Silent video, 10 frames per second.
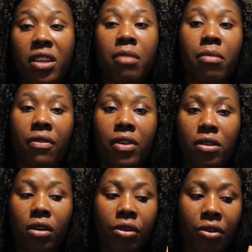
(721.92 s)
him if he's
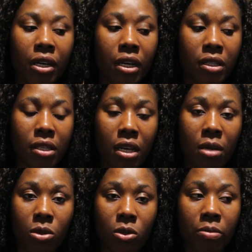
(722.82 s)
hungry and take him to